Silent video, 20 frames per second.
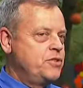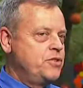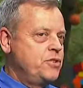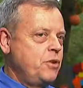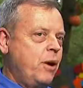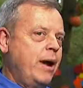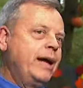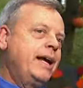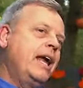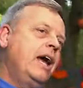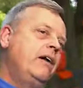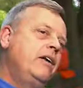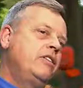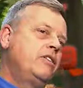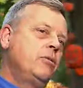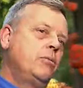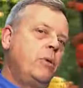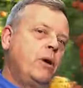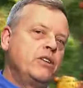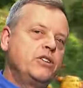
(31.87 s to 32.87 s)
year? So I
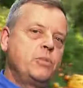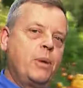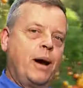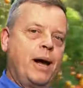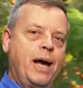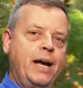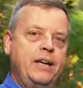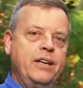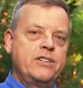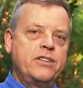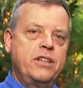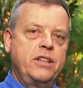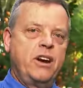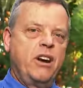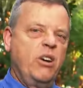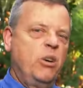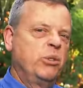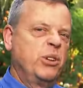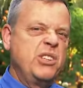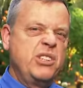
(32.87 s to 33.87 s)
counted the ones behind us, and
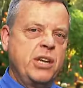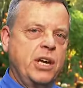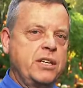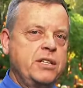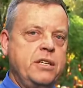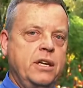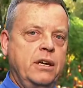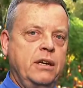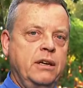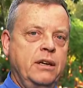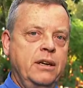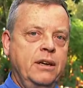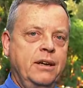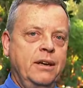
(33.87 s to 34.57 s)
there are only 60.